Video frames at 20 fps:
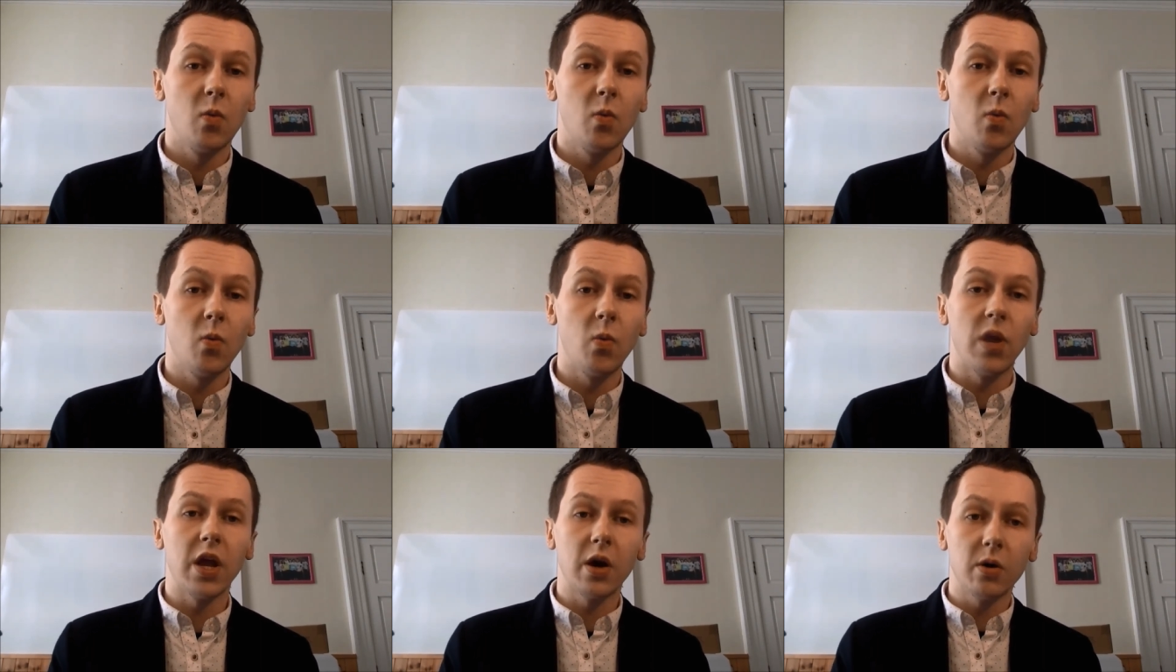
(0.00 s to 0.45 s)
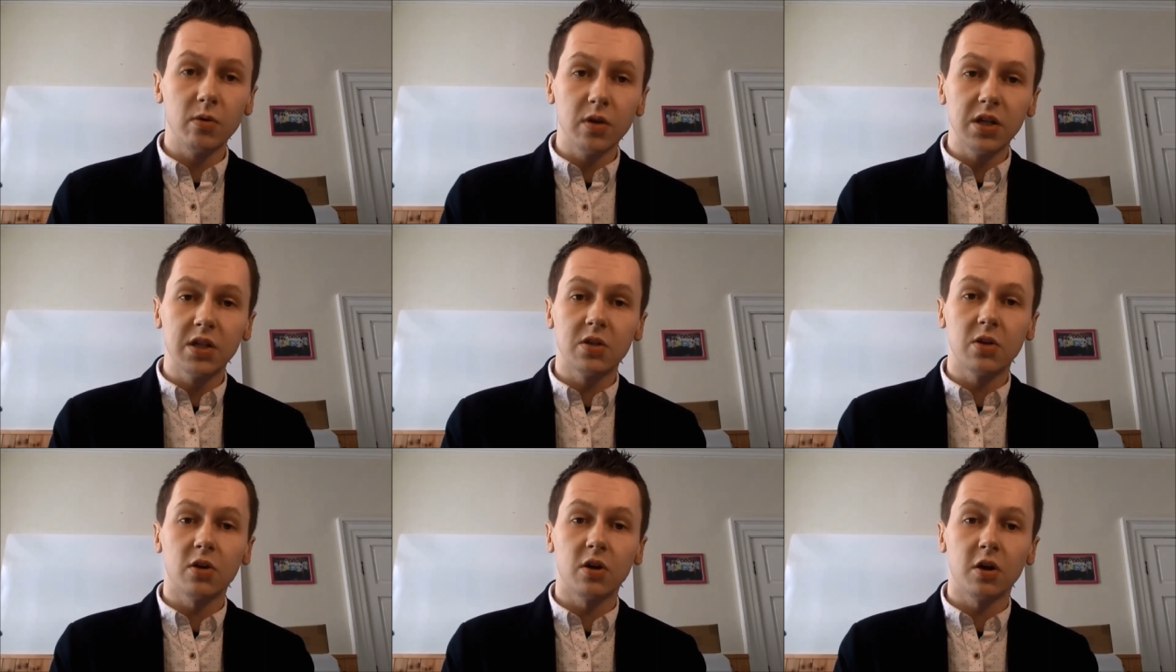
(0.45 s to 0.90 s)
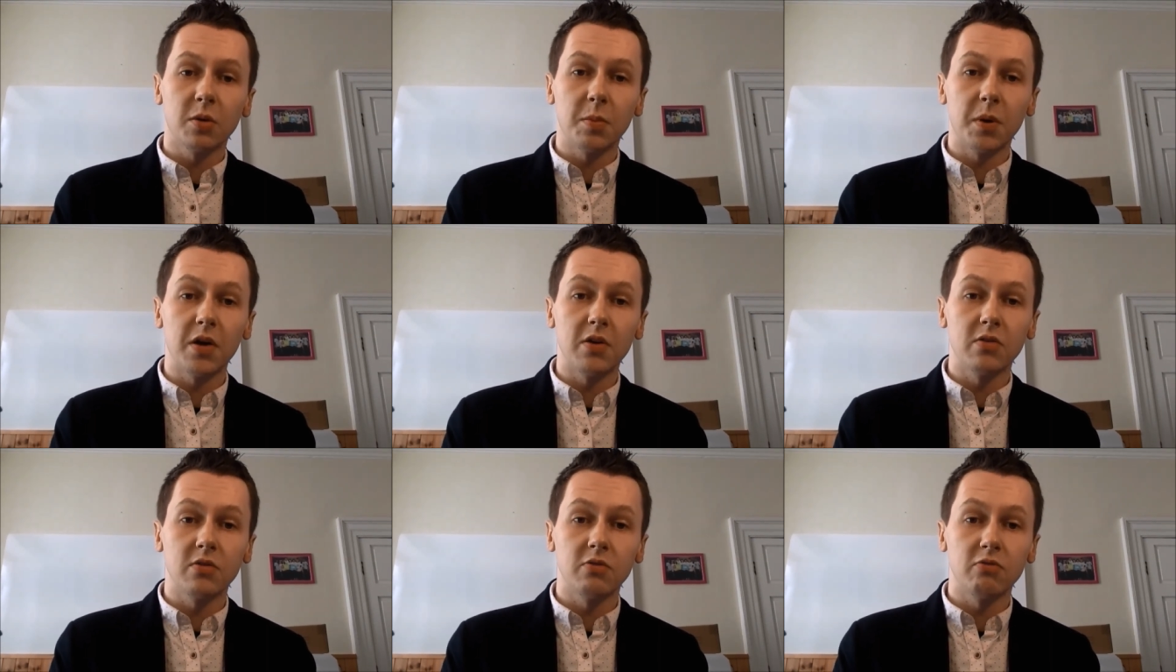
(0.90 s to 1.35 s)
we only talk
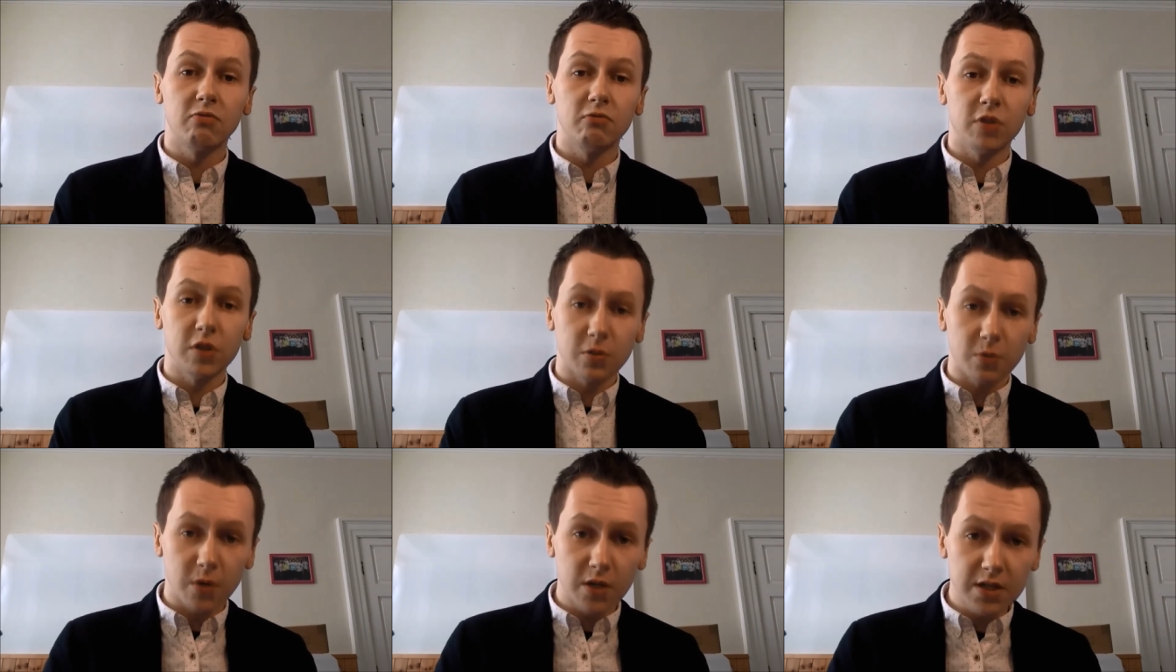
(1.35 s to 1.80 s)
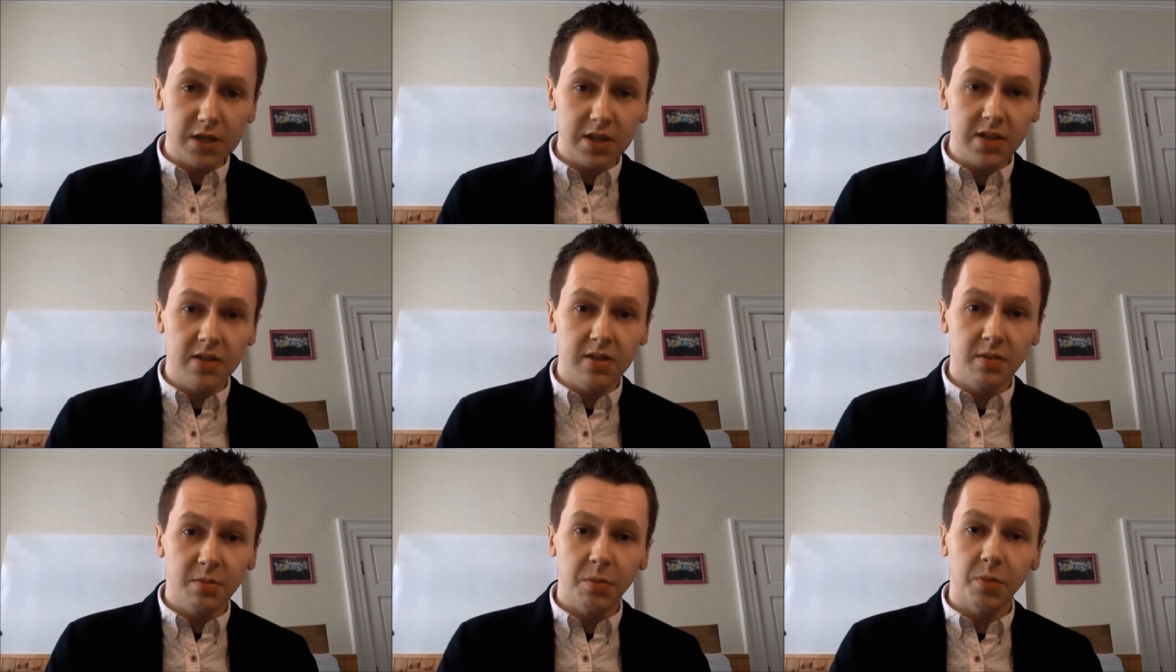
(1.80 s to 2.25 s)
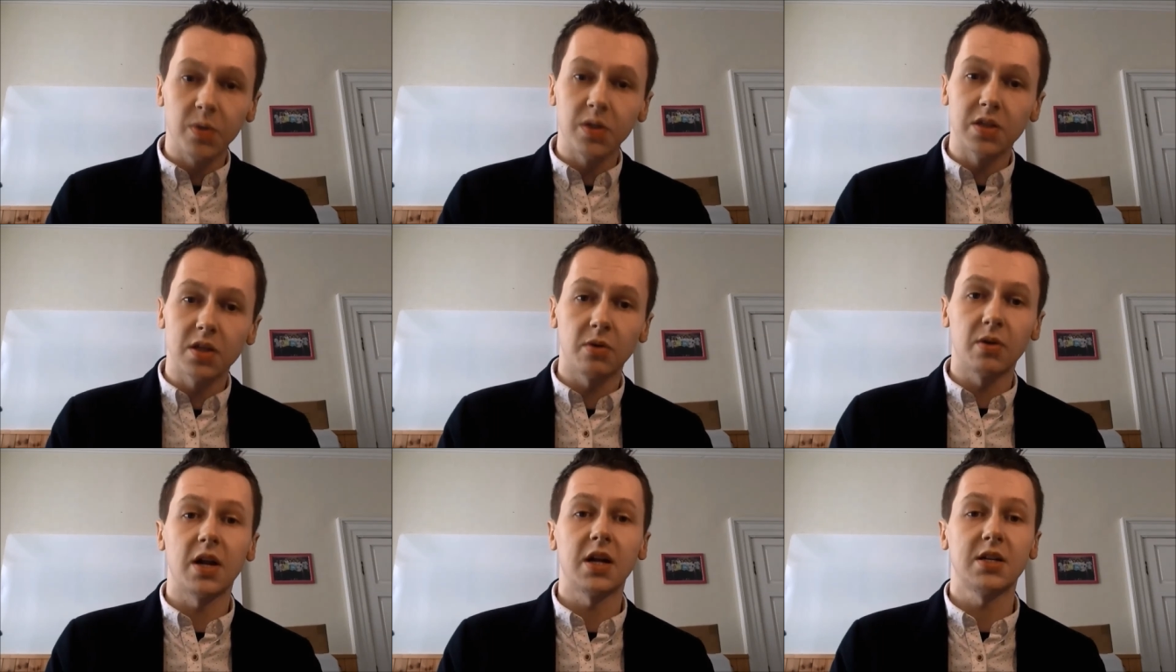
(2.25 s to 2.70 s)
about resources, but we
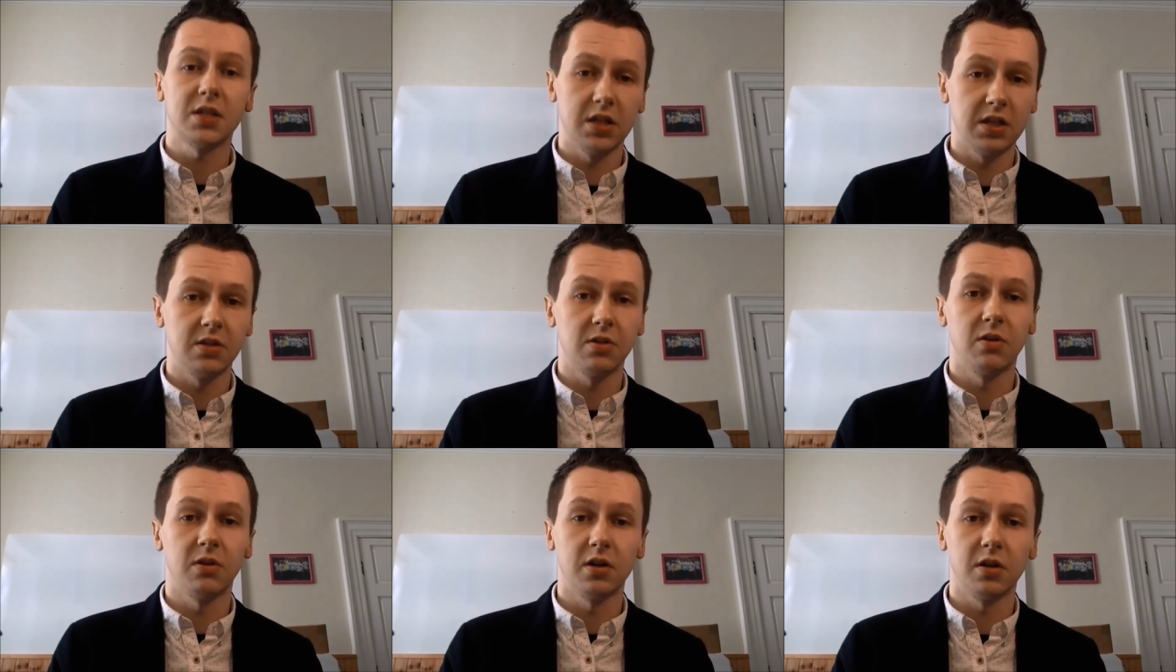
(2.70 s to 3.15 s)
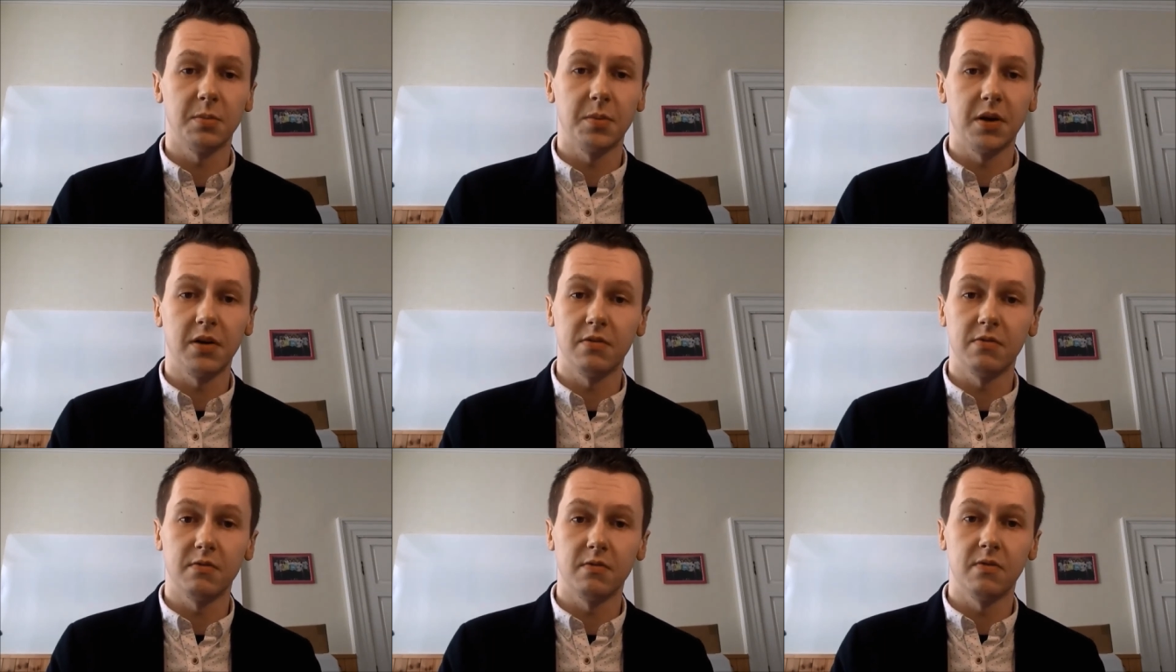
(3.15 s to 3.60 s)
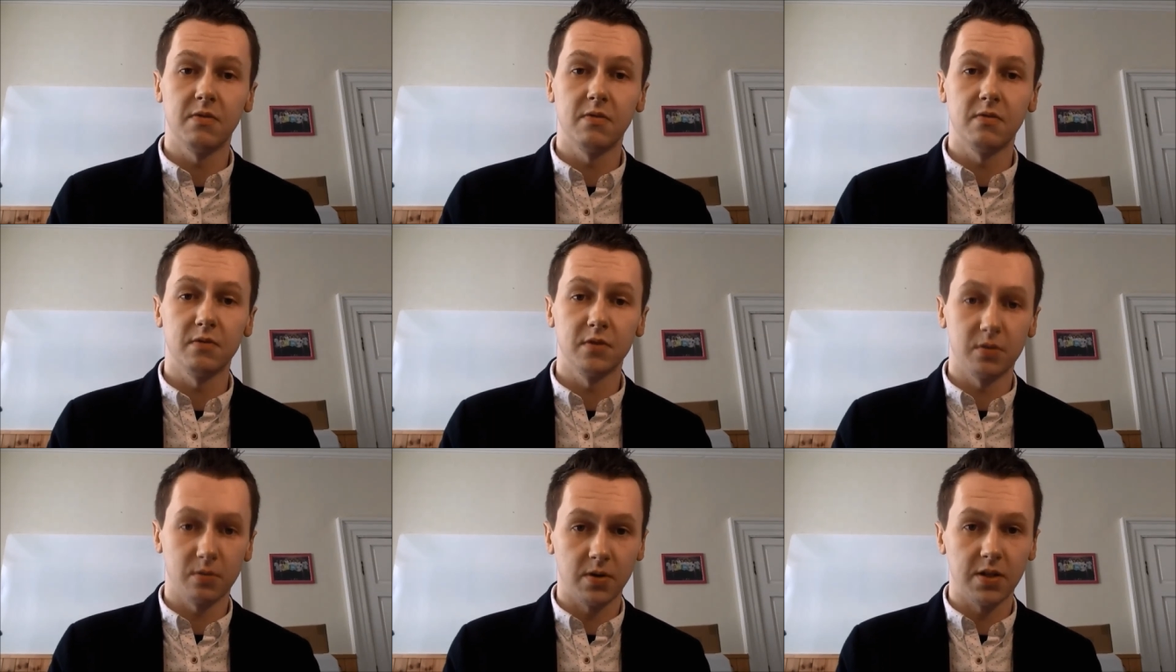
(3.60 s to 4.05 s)
don't actually talk about
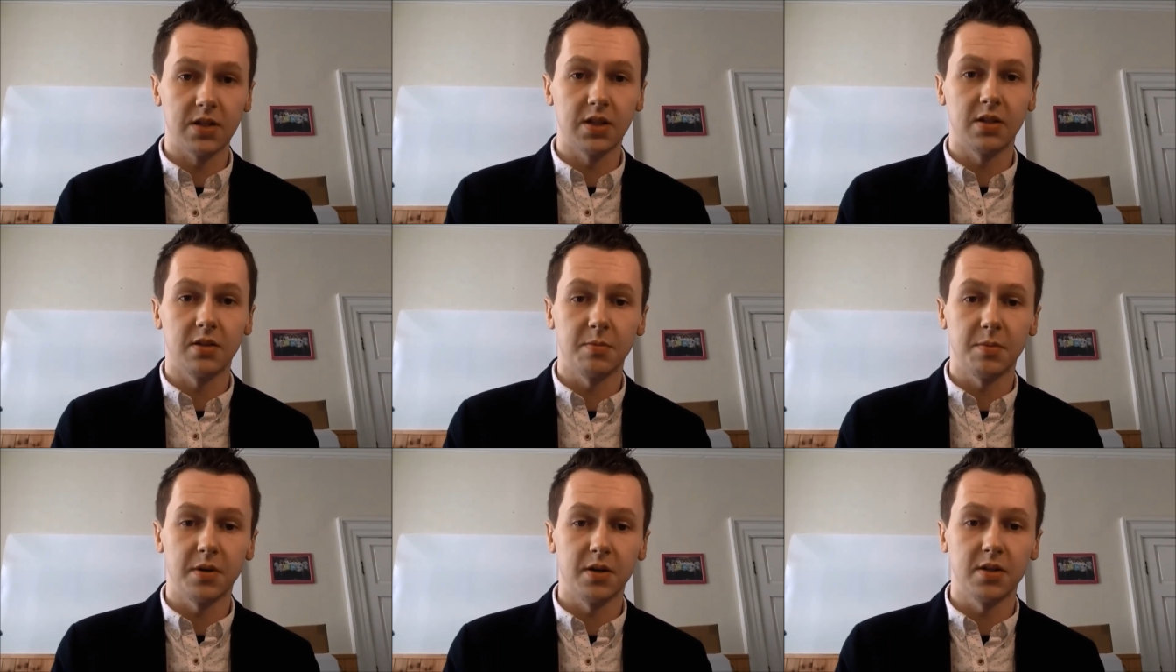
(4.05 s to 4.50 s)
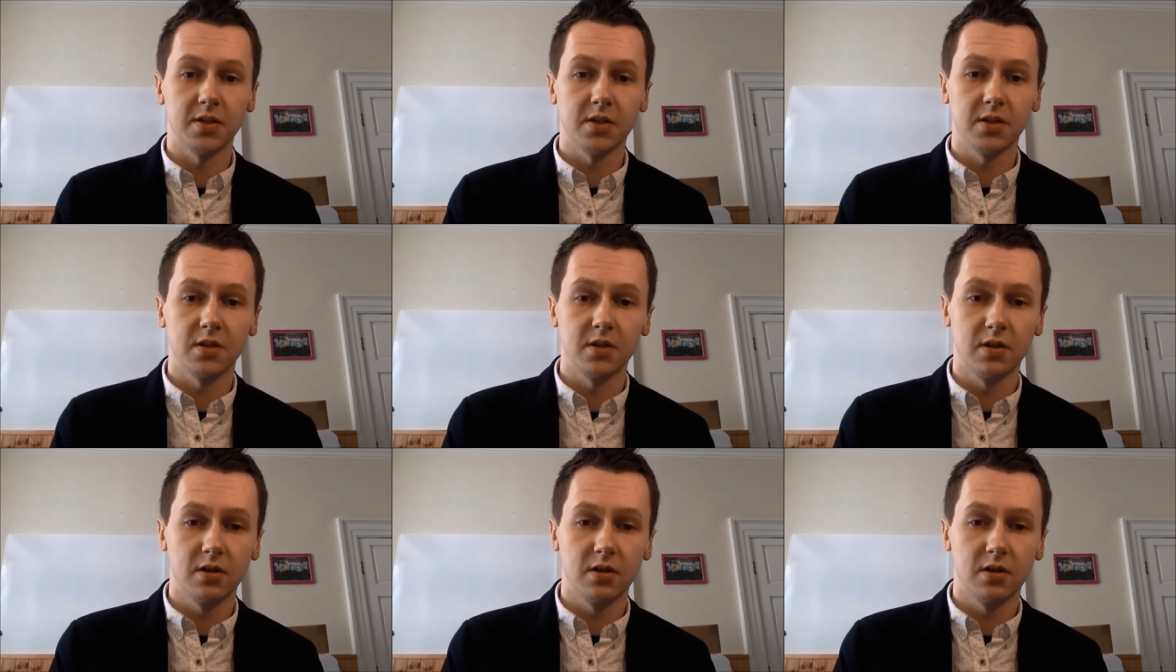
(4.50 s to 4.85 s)
resourcing the person.